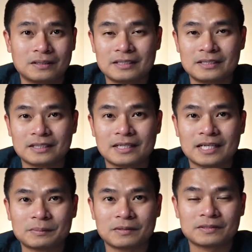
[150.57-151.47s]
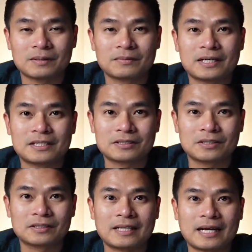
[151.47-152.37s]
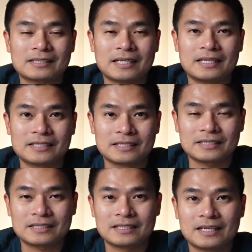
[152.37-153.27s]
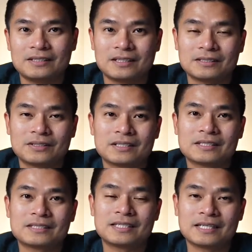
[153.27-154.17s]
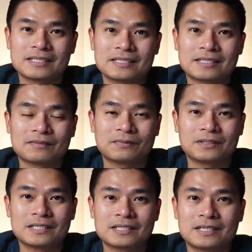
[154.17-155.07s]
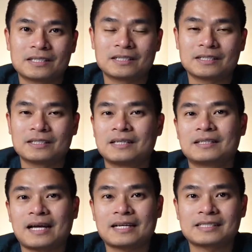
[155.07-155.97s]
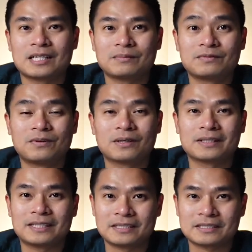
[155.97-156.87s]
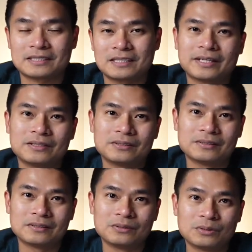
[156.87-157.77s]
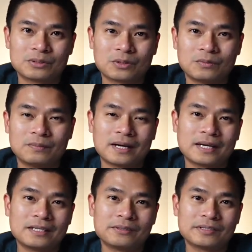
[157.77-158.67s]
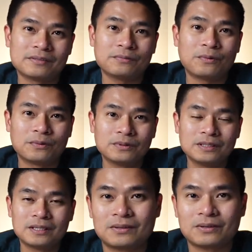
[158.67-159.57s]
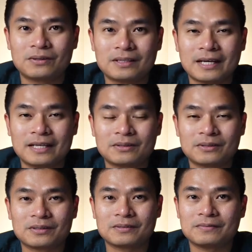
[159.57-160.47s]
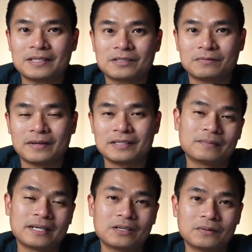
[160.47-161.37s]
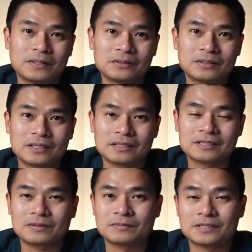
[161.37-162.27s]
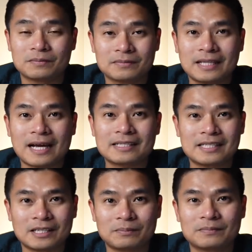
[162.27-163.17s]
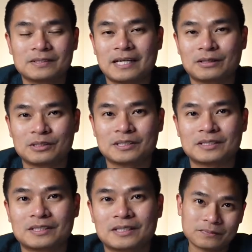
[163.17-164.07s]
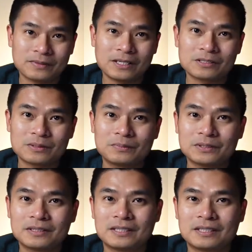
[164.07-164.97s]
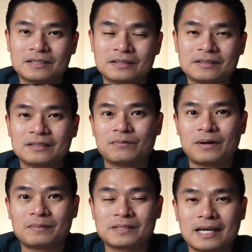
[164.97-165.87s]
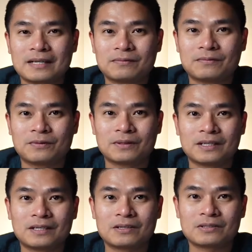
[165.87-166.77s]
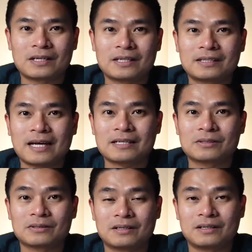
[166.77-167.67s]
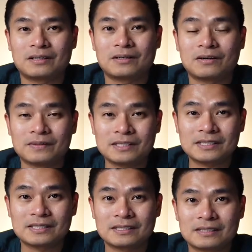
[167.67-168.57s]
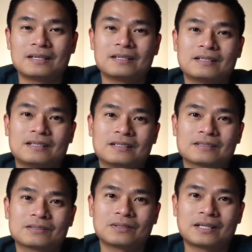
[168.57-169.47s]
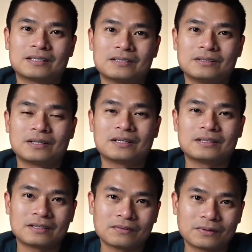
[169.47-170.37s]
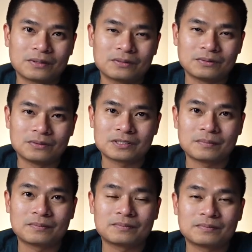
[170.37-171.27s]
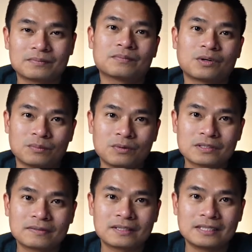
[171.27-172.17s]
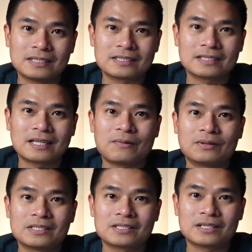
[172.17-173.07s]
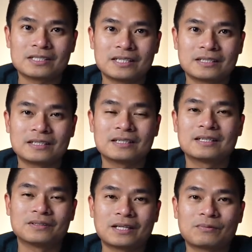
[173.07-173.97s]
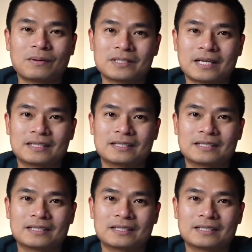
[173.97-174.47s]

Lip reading: seek the help of some registered tax agents, you can seek assistance for these tax help volunteers. You can do so by using phone or online or face-to-face by going to some tax help centers. We'll also put the website for the Australian Tax Office so that you can refer to some or most of the details that I will discuss here on that website.